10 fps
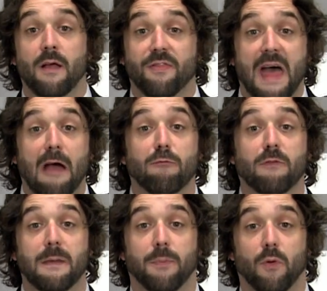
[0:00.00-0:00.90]
That
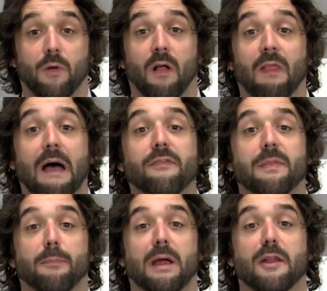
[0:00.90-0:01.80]
reboot allows the
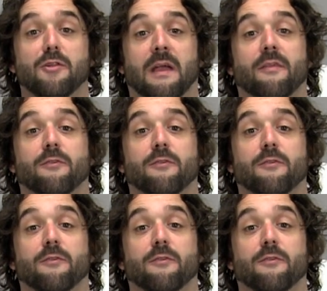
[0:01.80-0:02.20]
brain a chance